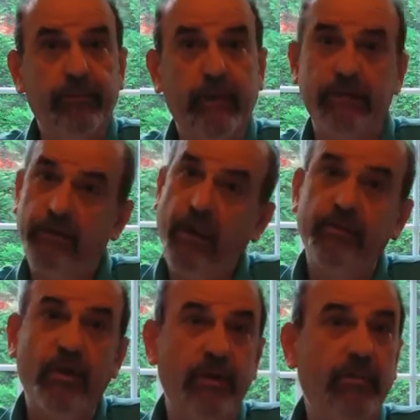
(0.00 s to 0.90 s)
and stopped
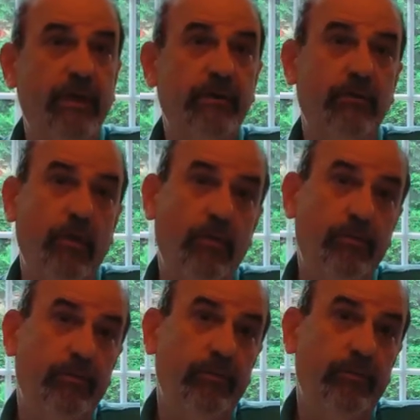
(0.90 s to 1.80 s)
trying to break the
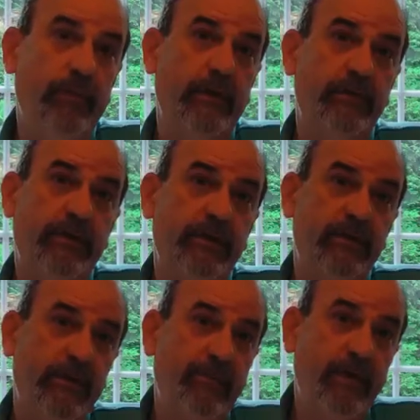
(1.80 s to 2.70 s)
rope and just
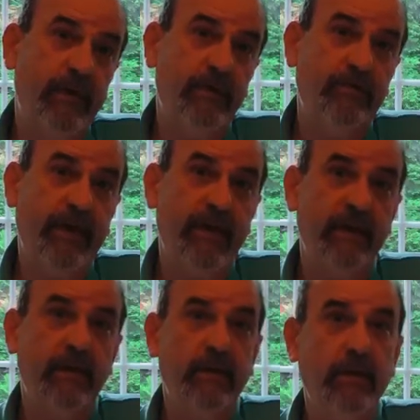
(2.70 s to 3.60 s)
accepted its fate